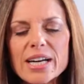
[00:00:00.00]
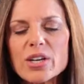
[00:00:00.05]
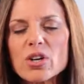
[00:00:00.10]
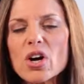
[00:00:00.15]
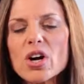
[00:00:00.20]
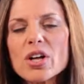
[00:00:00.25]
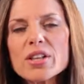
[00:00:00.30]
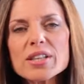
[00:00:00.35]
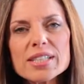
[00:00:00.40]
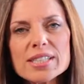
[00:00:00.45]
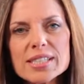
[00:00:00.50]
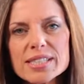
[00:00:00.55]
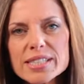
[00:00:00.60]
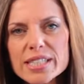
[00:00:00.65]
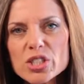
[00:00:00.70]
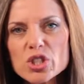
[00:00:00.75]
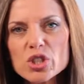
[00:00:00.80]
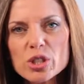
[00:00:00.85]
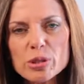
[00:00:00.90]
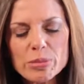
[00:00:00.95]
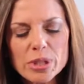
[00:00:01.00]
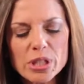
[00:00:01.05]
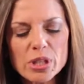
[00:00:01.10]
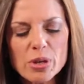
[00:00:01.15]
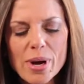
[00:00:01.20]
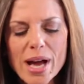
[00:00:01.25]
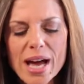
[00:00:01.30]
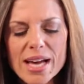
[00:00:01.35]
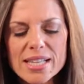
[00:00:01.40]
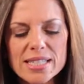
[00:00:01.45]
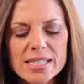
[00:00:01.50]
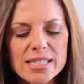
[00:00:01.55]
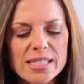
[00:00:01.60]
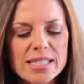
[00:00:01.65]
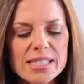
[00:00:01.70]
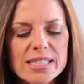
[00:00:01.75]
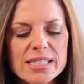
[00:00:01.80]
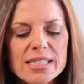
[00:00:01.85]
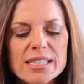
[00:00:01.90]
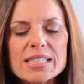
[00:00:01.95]
got all the essential amino
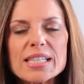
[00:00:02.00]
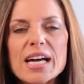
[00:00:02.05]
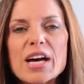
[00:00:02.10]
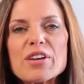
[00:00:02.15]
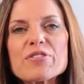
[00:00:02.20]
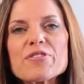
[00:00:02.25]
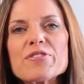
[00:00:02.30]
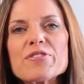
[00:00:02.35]
acids, it's got